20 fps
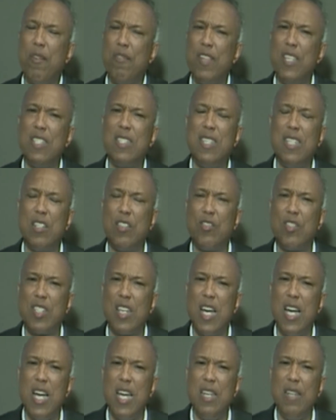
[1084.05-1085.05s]
of His dear
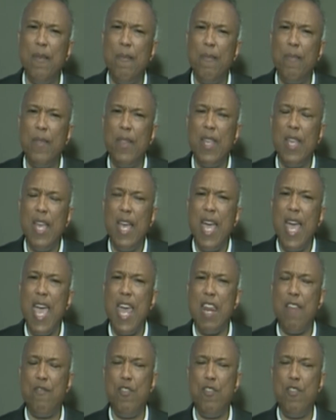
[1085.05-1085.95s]
Son. And